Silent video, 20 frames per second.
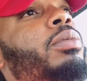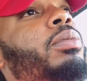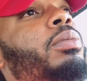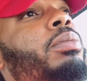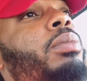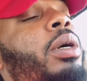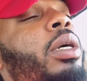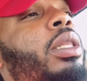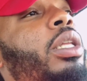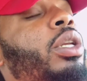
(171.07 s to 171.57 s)

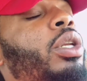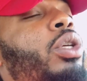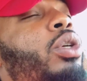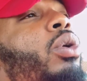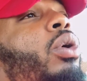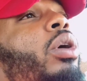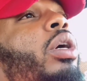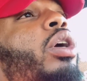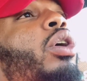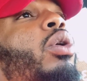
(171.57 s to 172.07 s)
Brooklyn, New
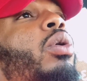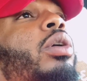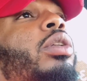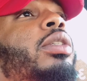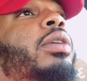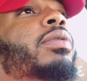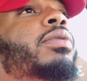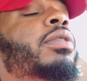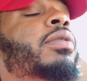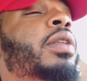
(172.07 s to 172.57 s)
York, going
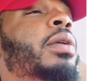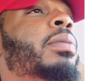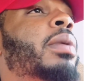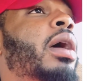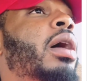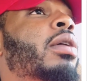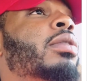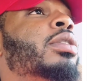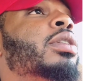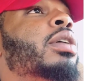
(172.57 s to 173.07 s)
to 50
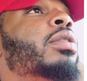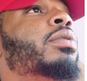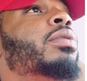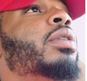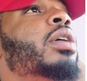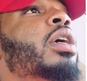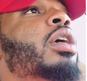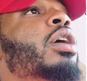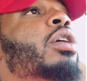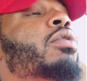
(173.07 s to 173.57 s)
miles of
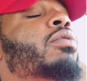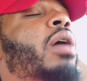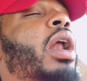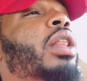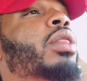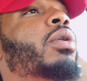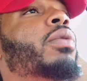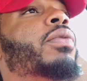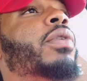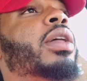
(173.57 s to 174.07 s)
Raleigh,
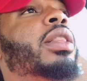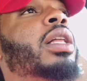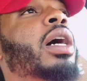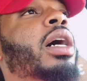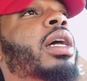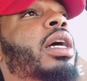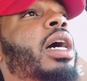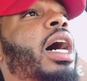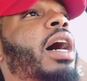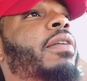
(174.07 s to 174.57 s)
North
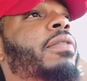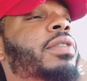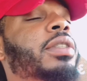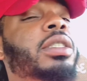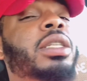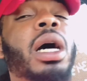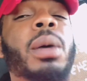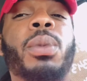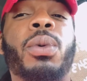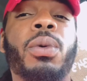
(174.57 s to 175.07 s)
Carolina, I've
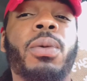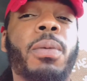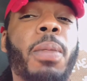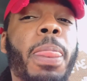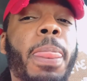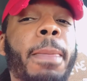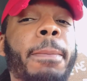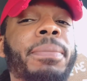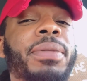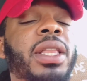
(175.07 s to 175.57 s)
doubled
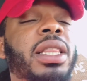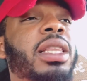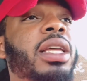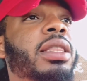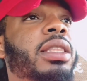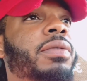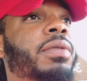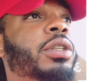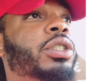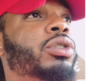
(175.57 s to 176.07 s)
the length
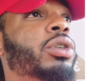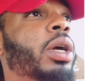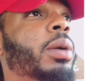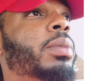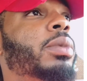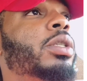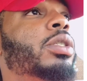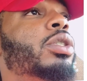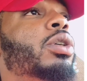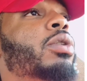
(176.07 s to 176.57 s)
of the trip.
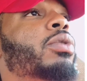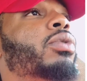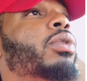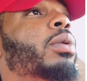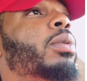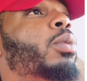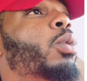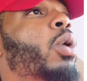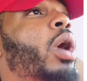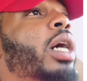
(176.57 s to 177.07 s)
So
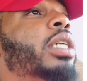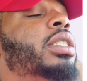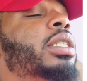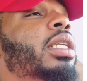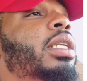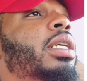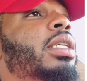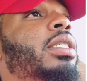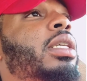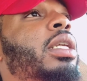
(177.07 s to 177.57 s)
from Washington,
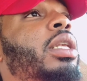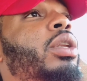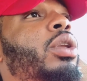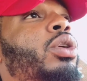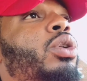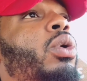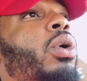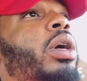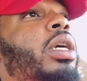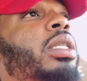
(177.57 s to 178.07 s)
D.C. to New
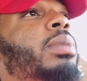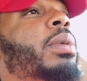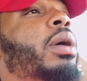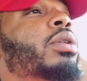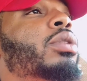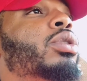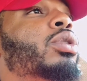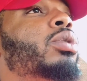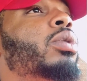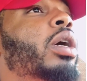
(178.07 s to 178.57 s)
York is
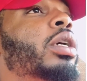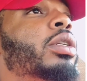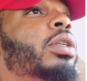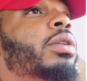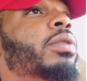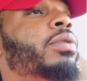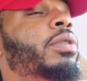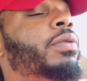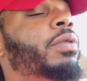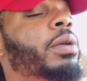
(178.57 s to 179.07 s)
about
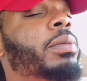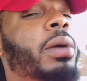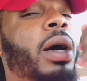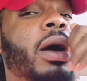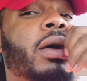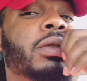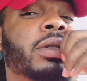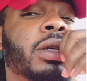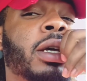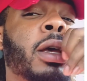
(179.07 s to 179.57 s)
250
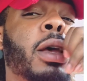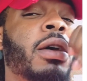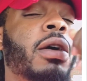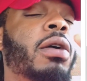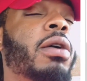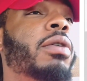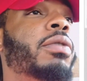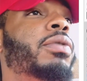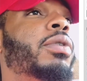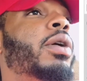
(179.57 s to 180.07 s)
miles.
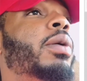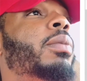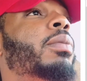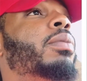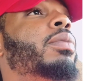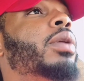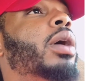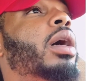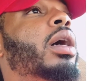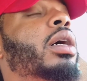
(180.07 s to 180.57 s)
From
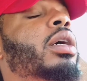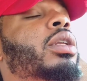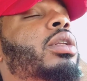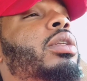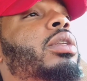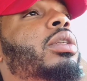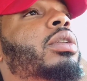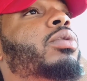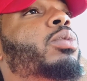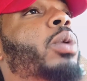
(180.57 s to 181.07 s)

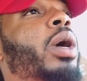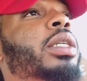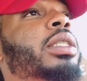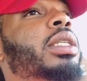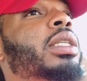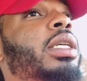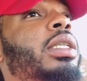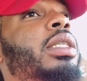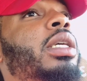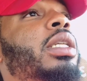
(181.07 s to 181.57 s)

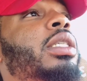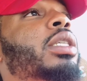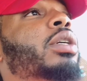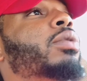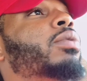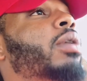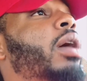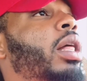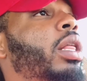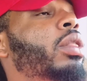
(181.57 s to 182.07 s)
Washington, D.C. to
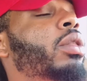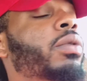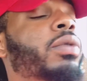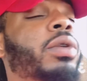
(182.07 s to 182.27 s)
Raleigh, North